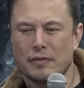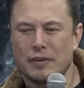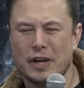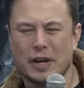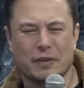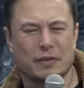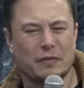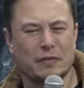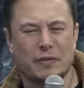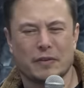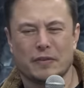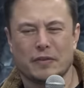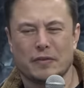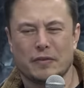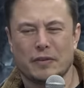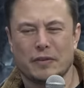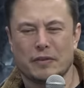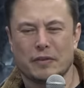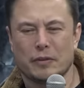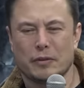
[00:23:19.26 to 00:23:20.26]
like
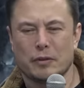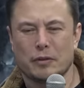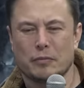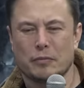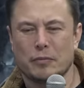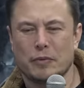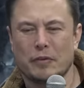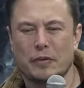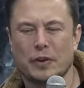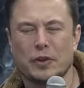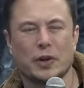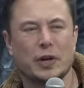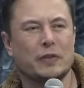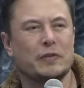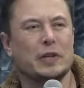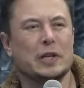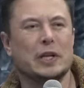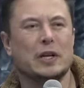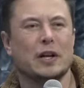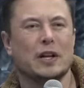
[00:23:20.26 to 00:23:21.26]
maybe thirty
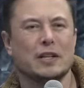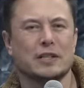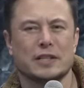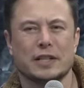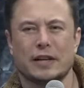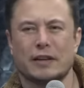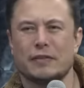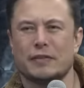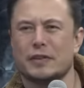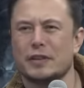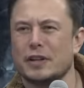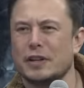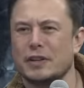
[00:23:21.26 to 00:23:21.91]
million dollars left.